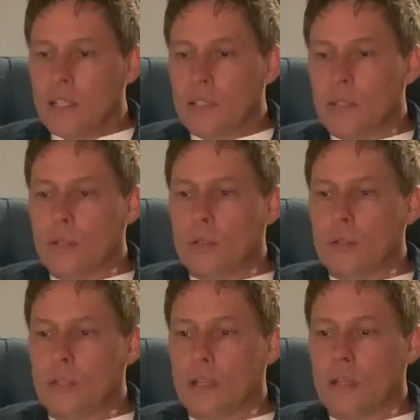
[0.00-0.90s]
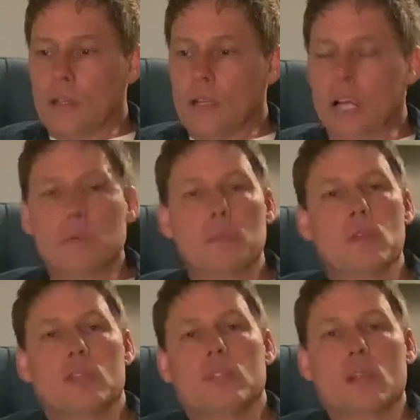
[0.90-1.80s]
to the Gospel
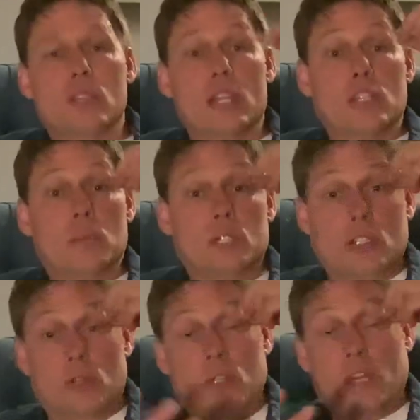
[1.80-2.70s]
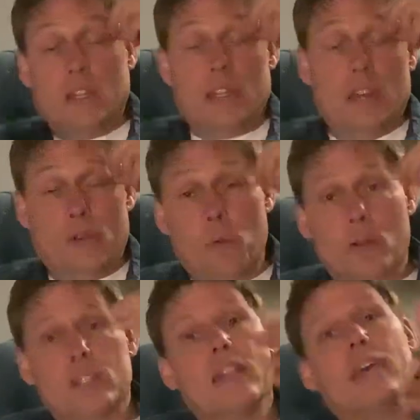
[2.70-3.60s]
Music Association, which do Dove
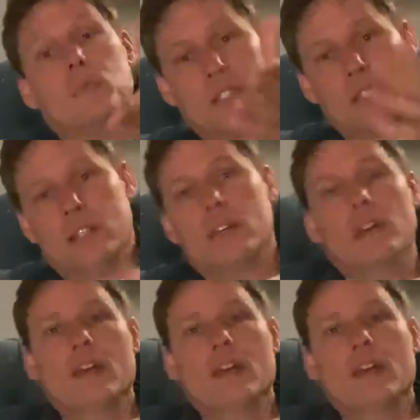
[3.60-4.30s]
Awards, and that was the